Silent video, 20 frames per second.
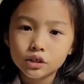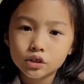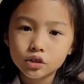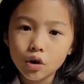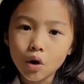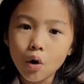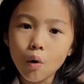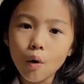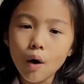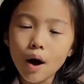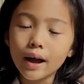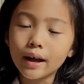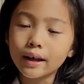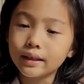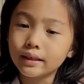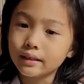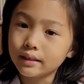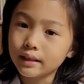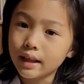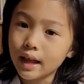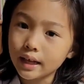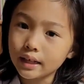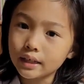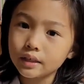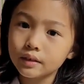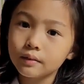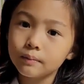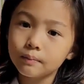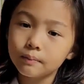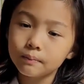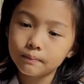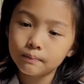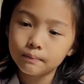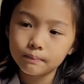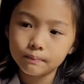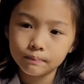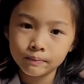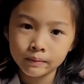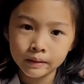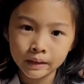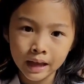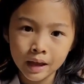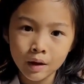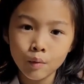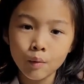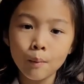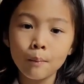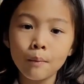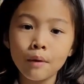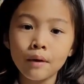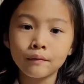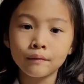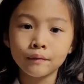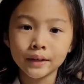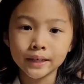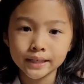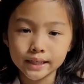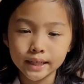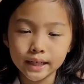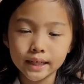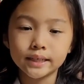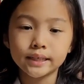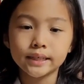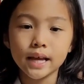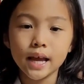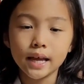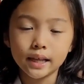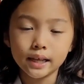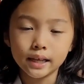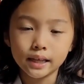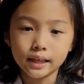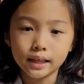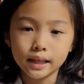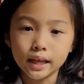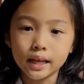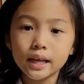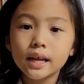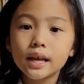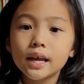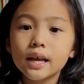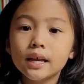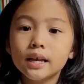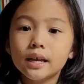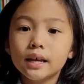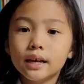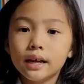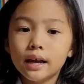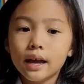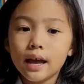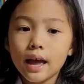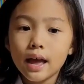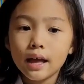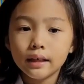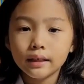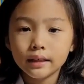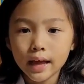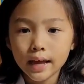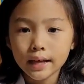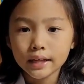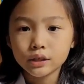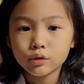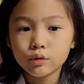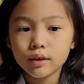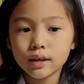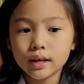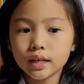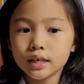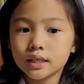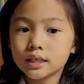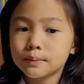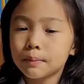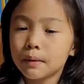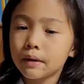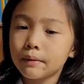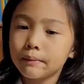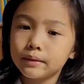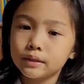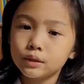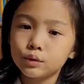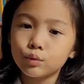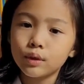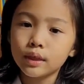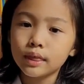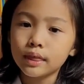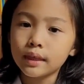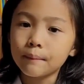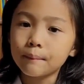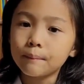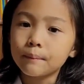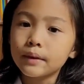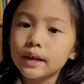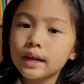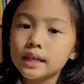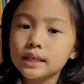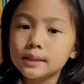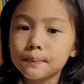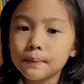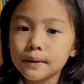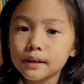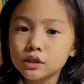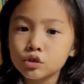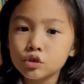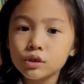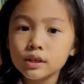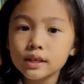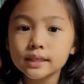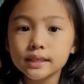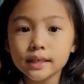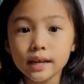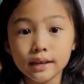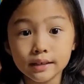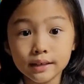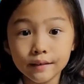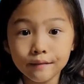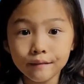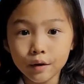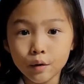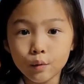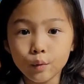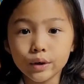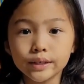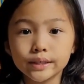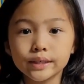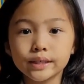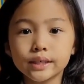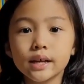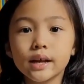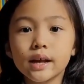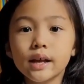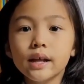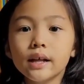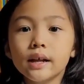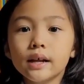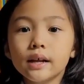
So I like to play with my friends excitedly, like doing experiments with them, especially scientific ones.